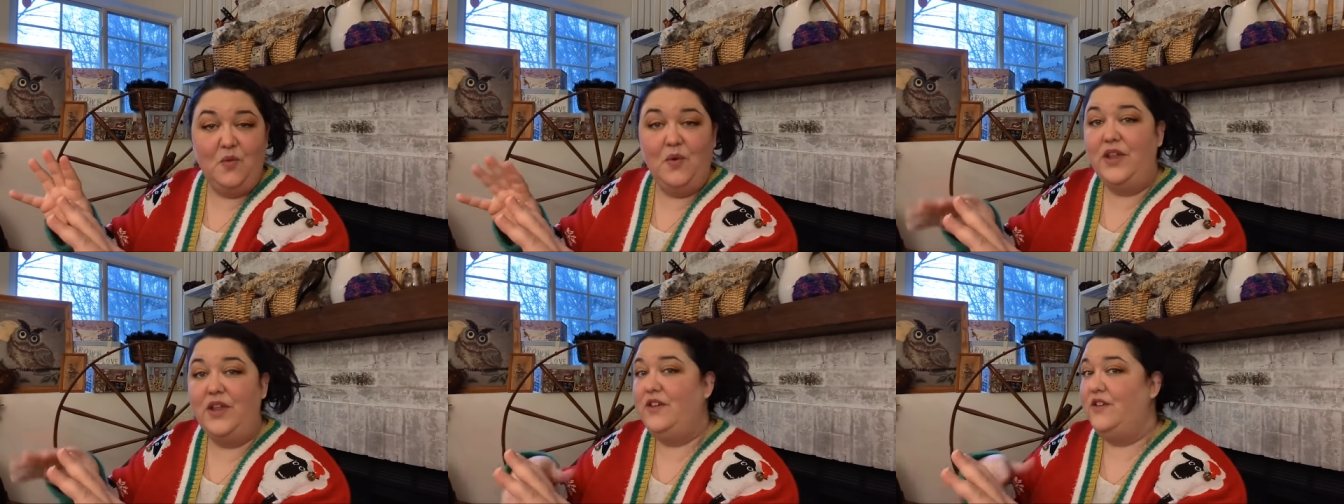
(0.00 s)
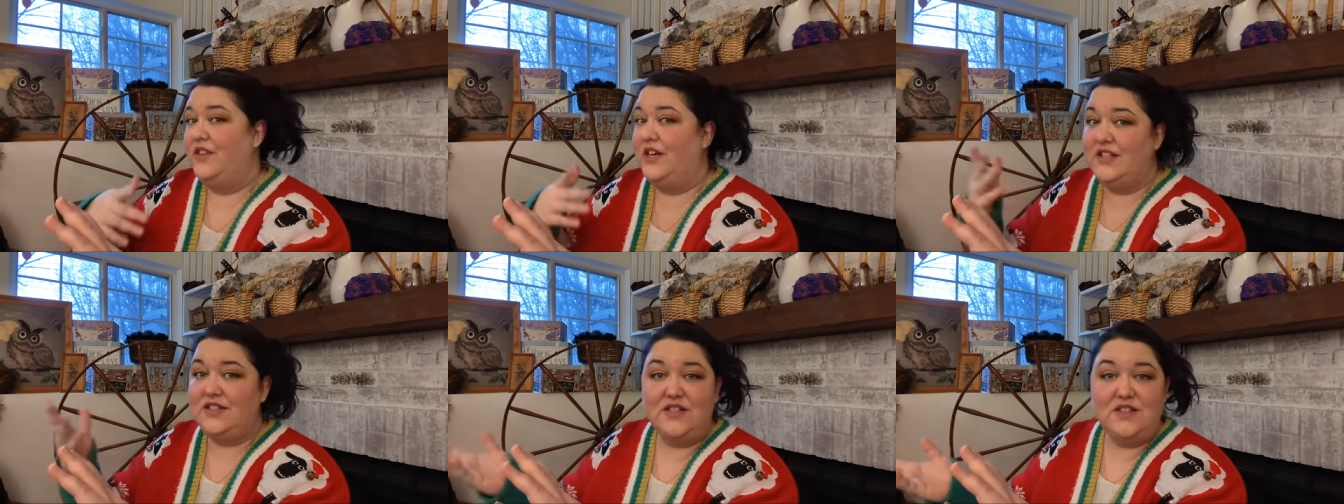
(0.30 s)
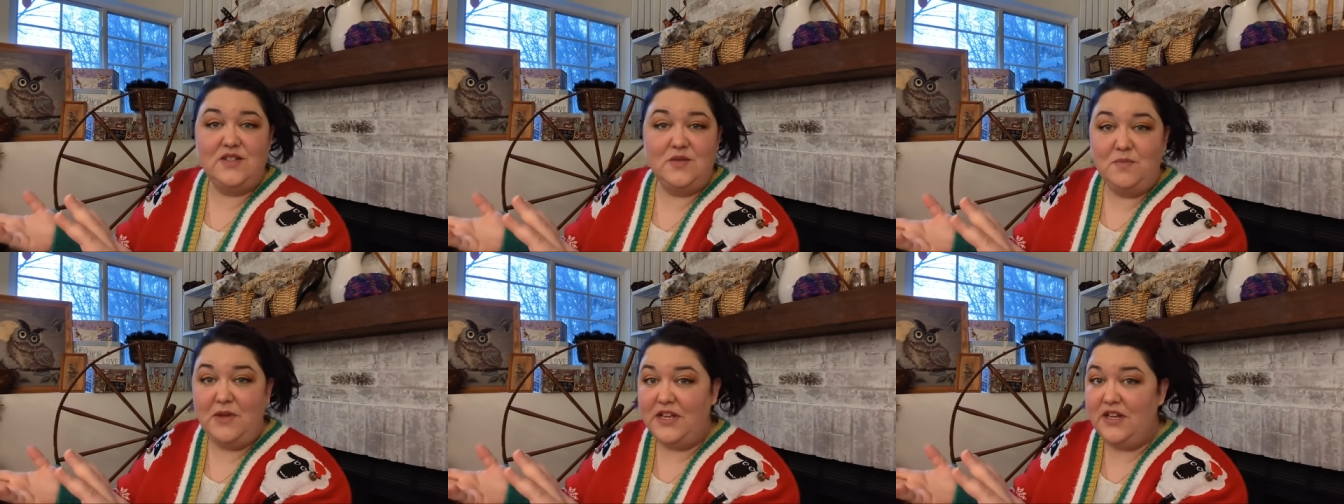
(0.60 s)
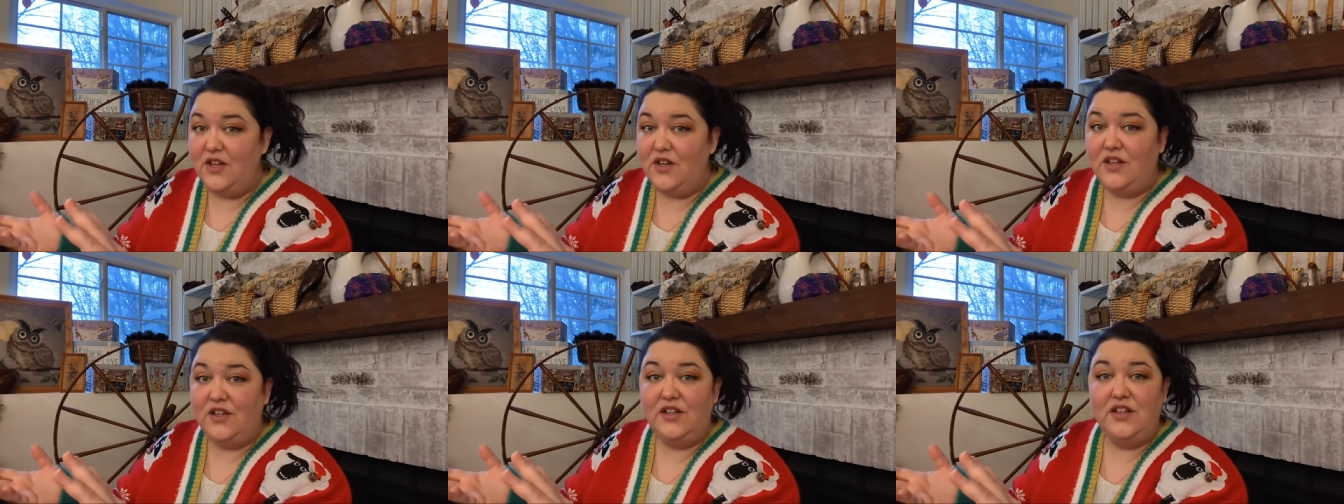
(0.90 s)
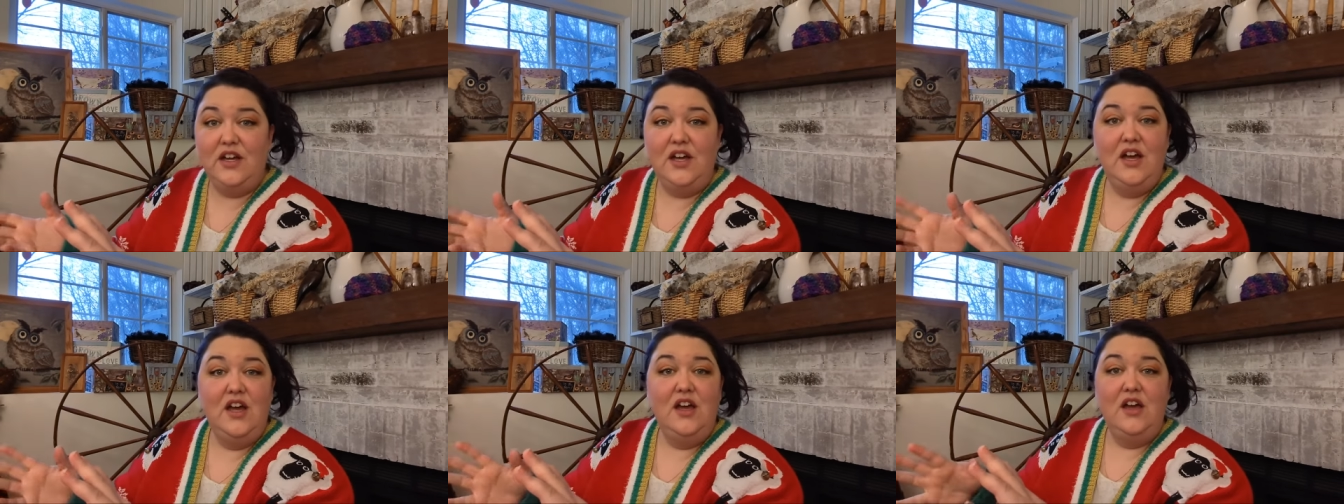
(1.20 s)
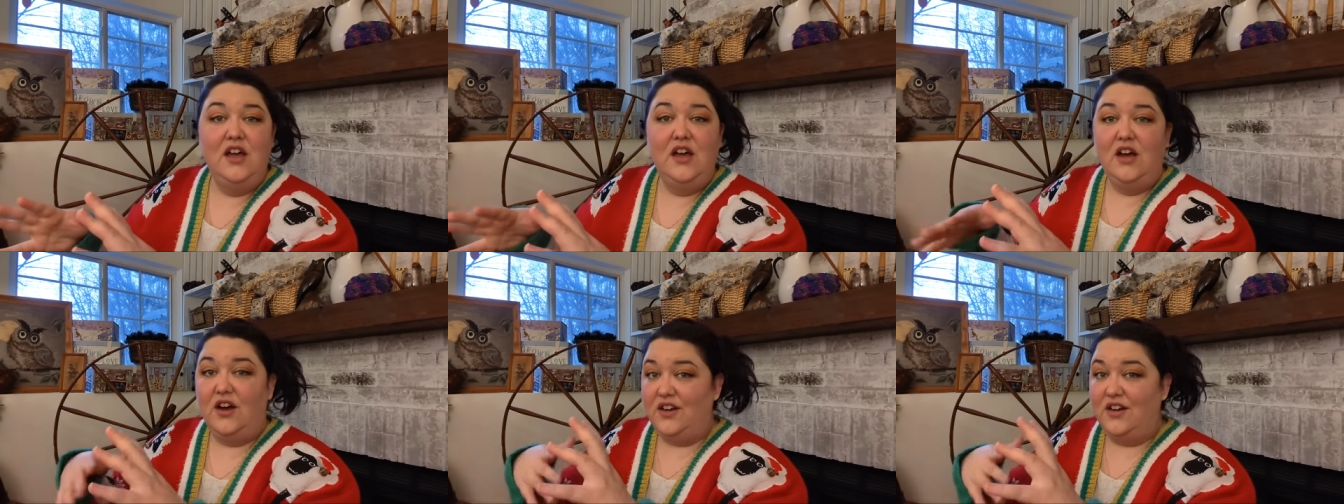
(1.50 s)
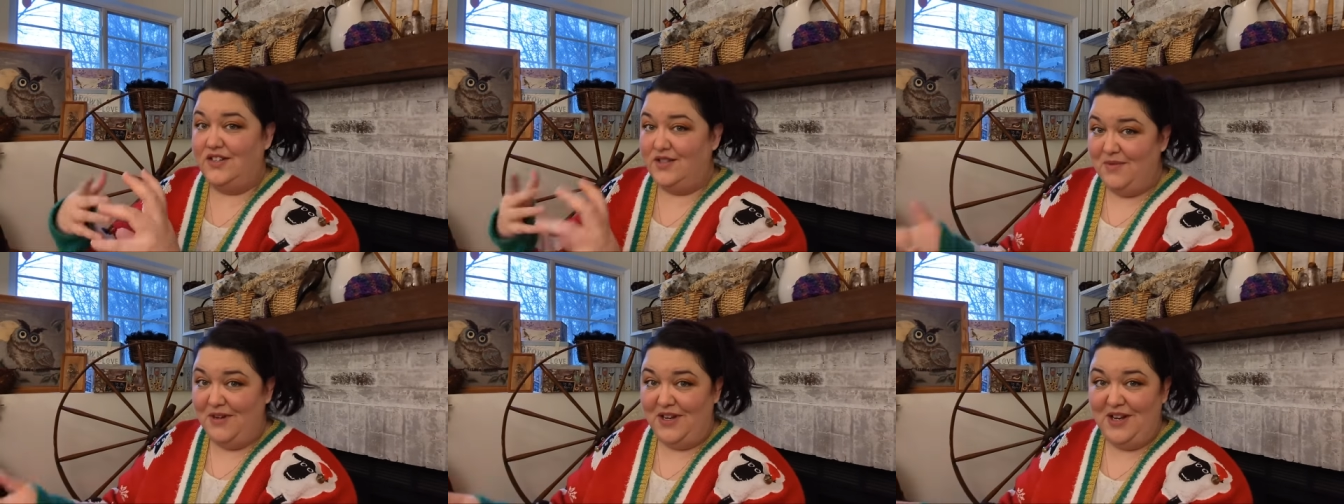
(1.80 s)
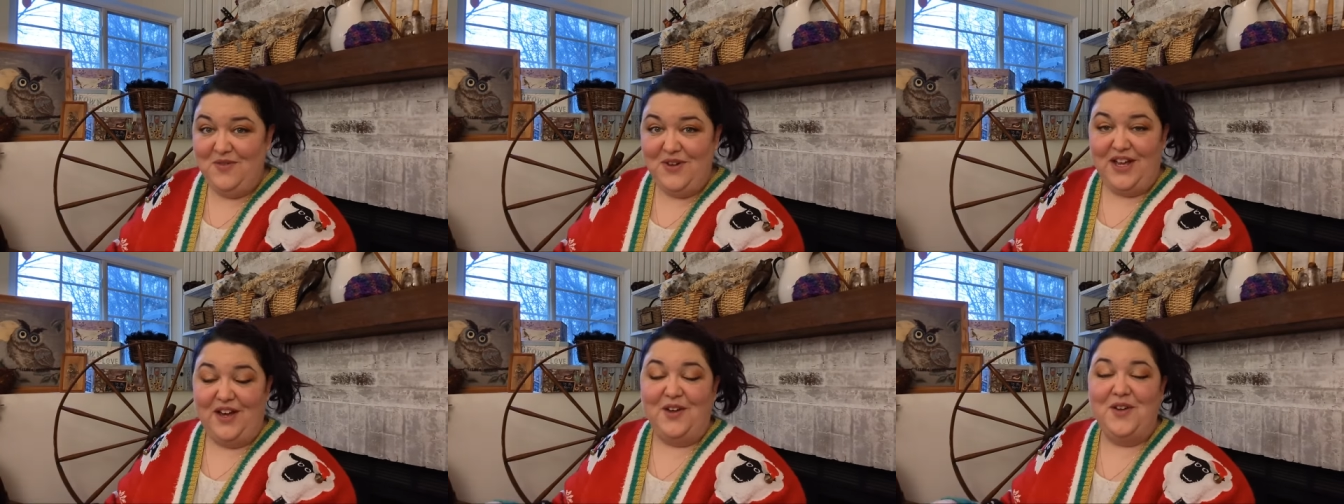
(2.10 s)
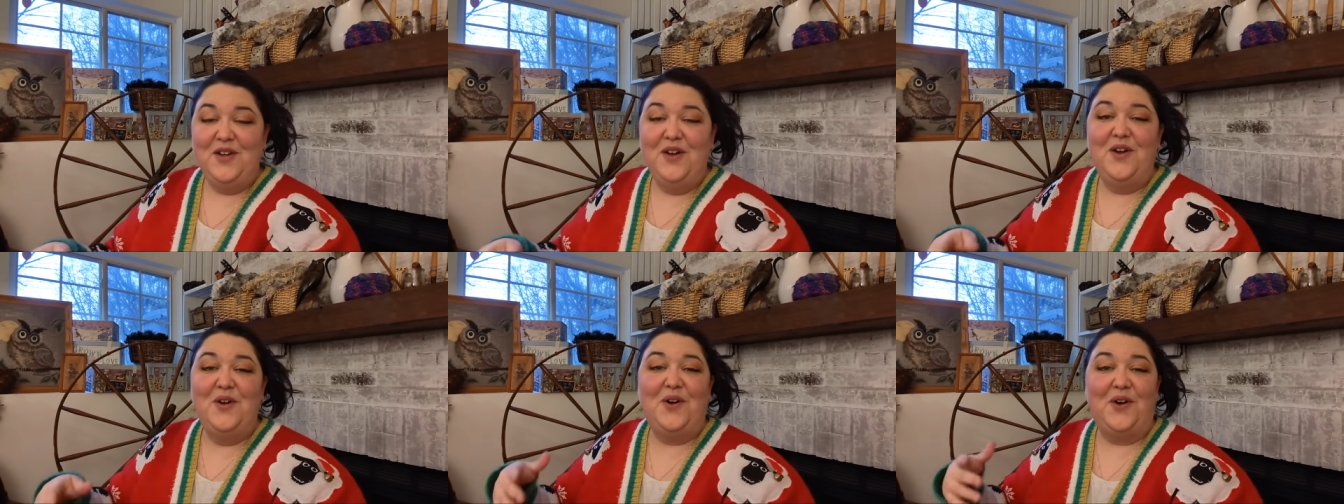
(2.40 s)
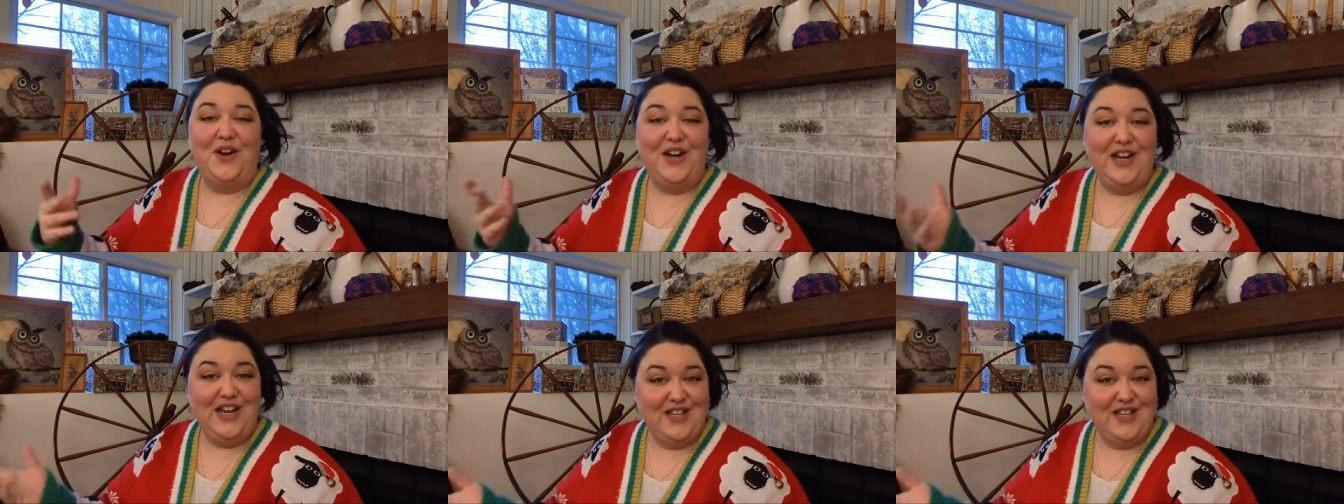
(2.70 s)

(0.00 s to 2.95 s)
whether that's a spindle or a spinning wheel or an